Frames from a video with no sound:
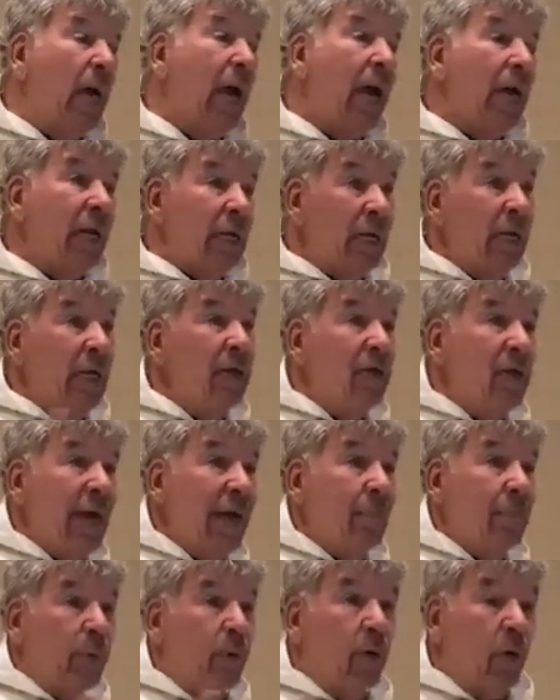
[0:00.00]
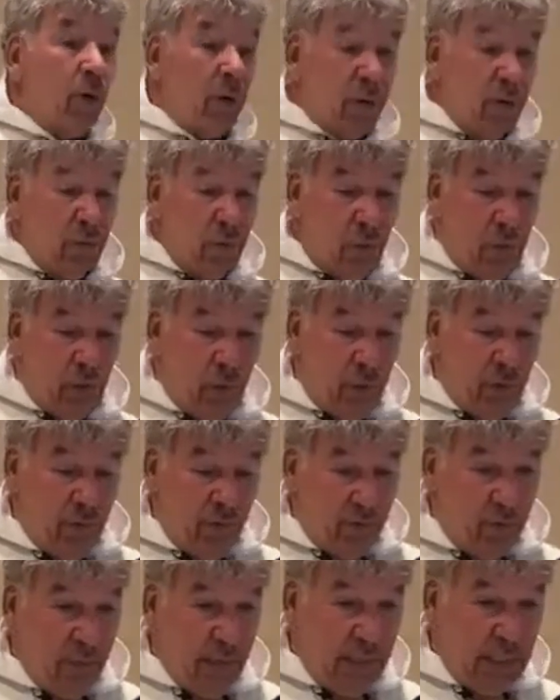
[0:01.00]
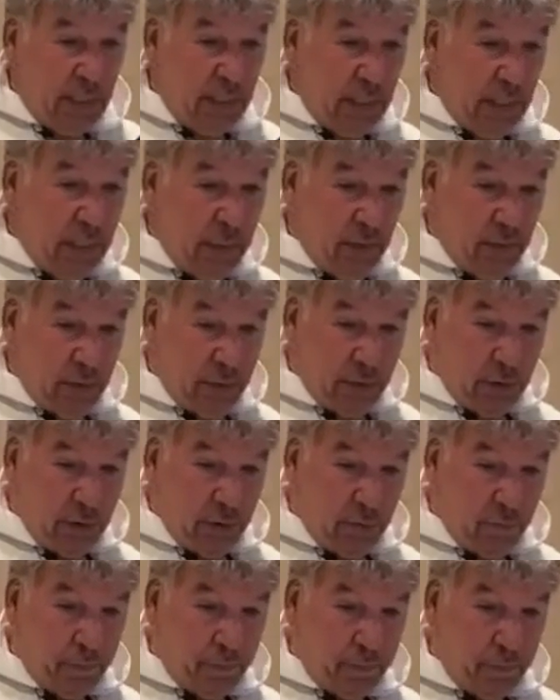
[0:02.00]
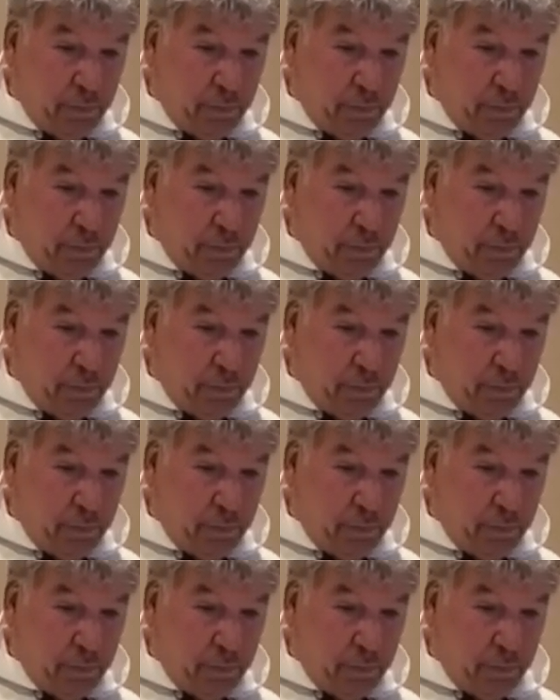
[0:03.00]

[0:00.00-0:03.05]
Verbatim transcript: and in that part of the world for many years.